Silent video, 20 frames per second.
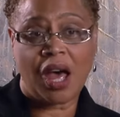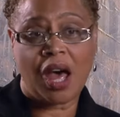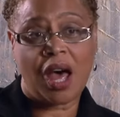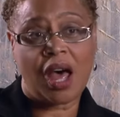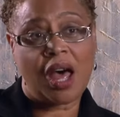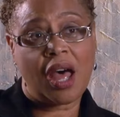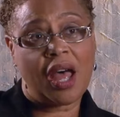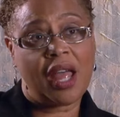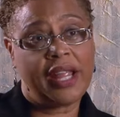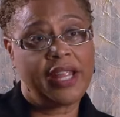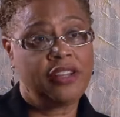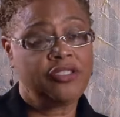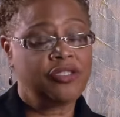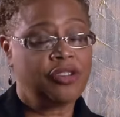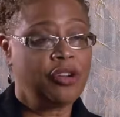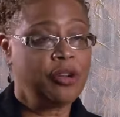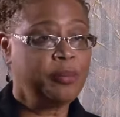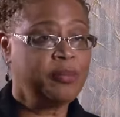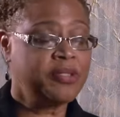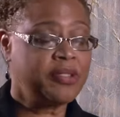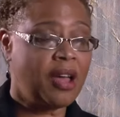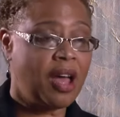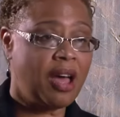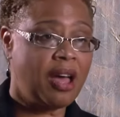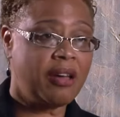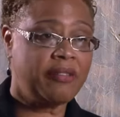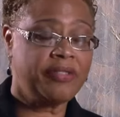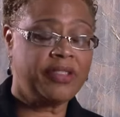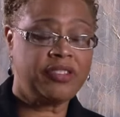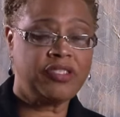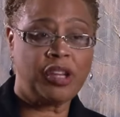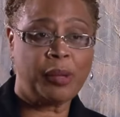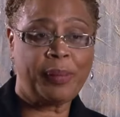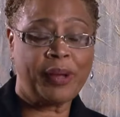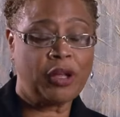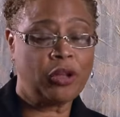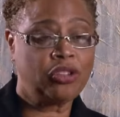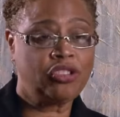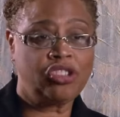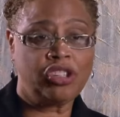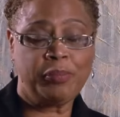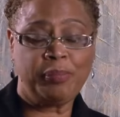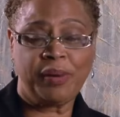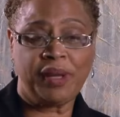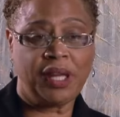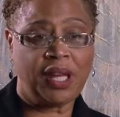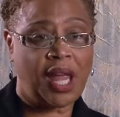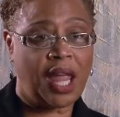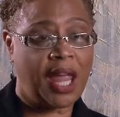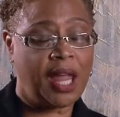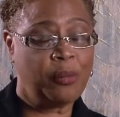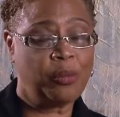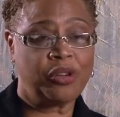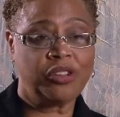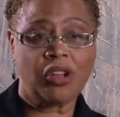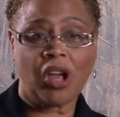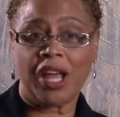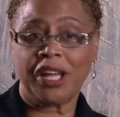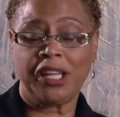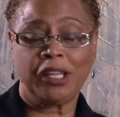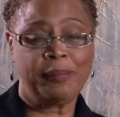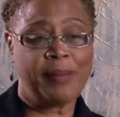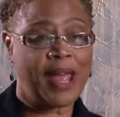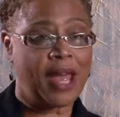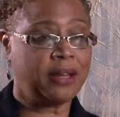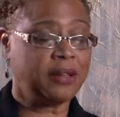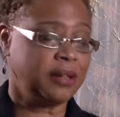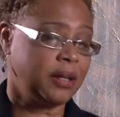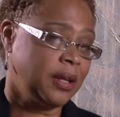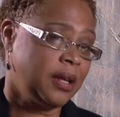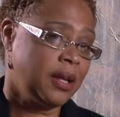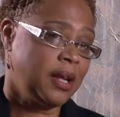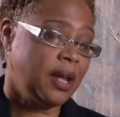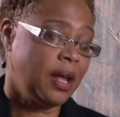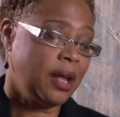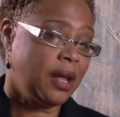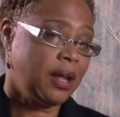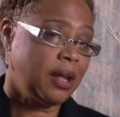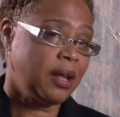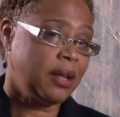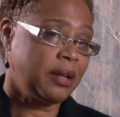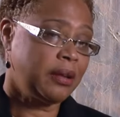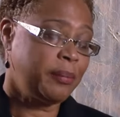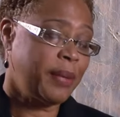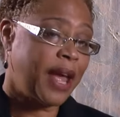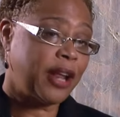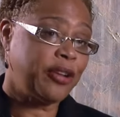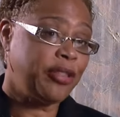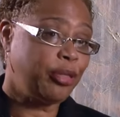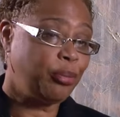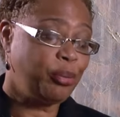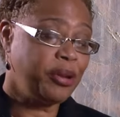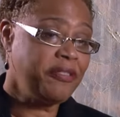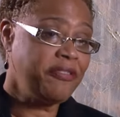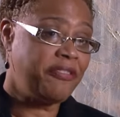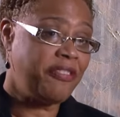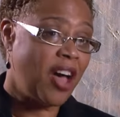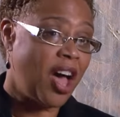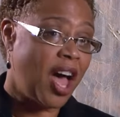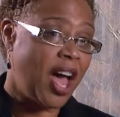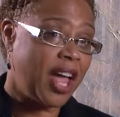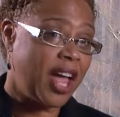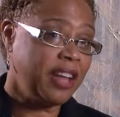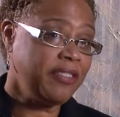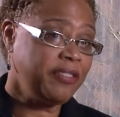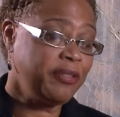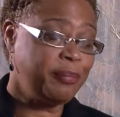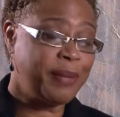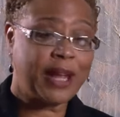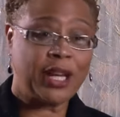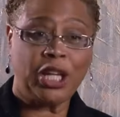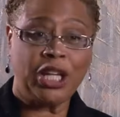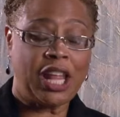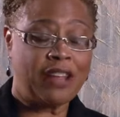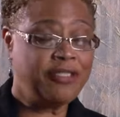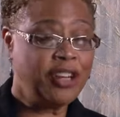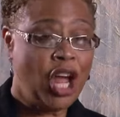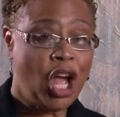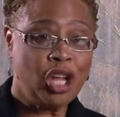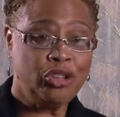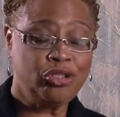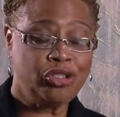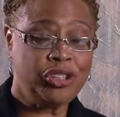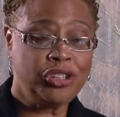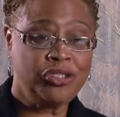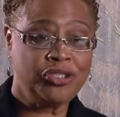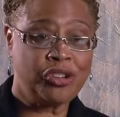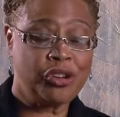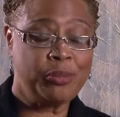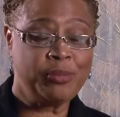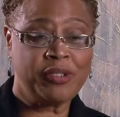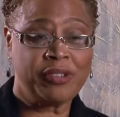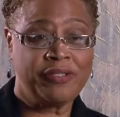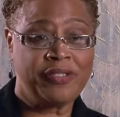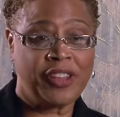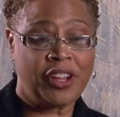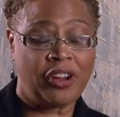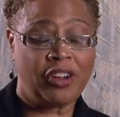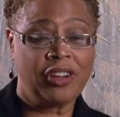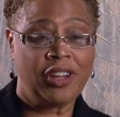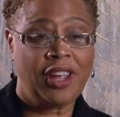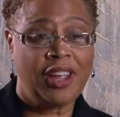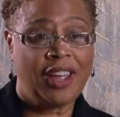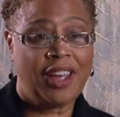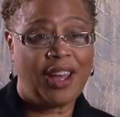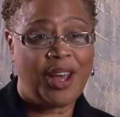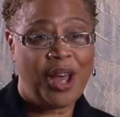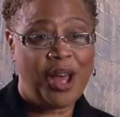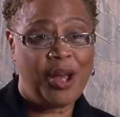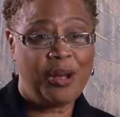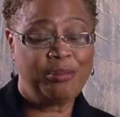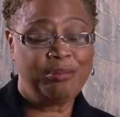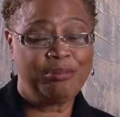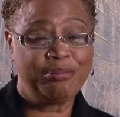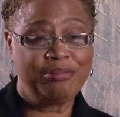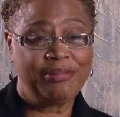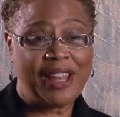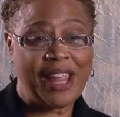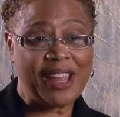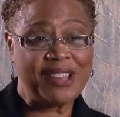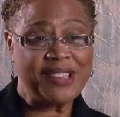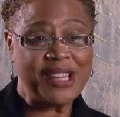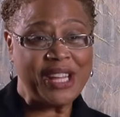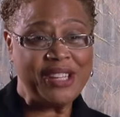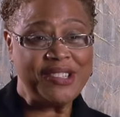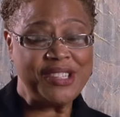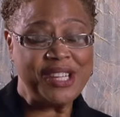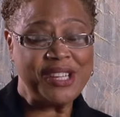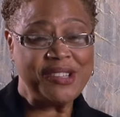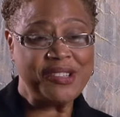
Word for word: uh, in terms of the typical G P A. We're talking about uh, about a three point five, about eleven hundred in terms of their um, S A T